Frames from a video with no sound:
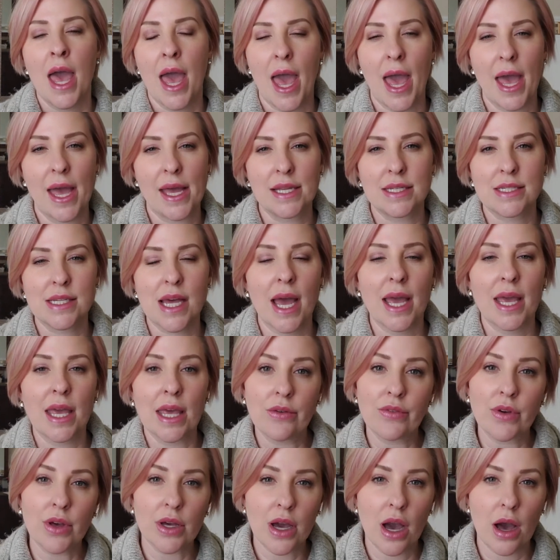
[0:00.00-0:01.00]
and I
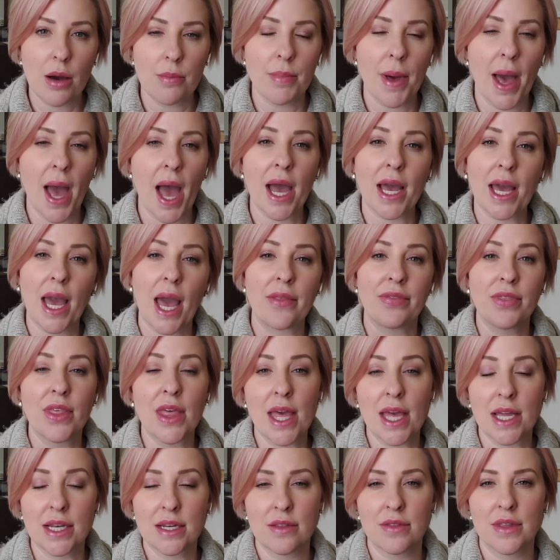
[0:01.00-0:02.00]
even come back at
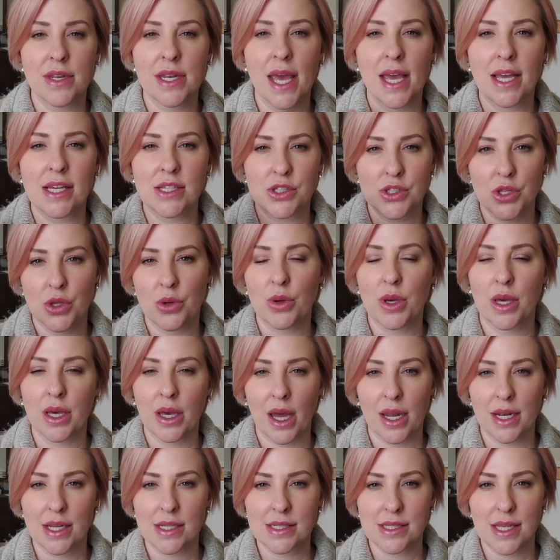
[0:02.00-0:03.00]
the end of the day so you can
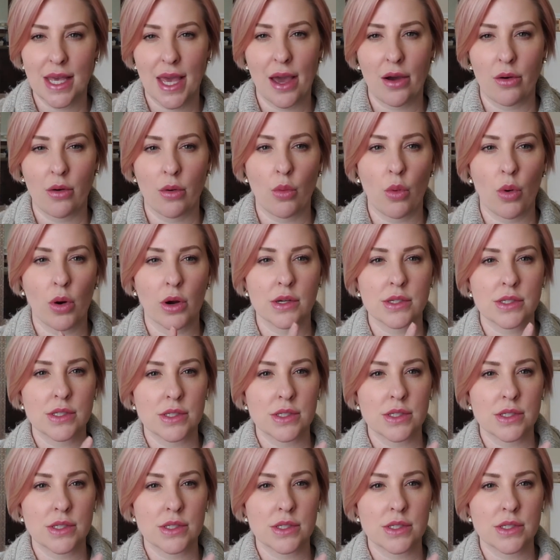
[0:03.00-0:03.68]
kind of see how it wore.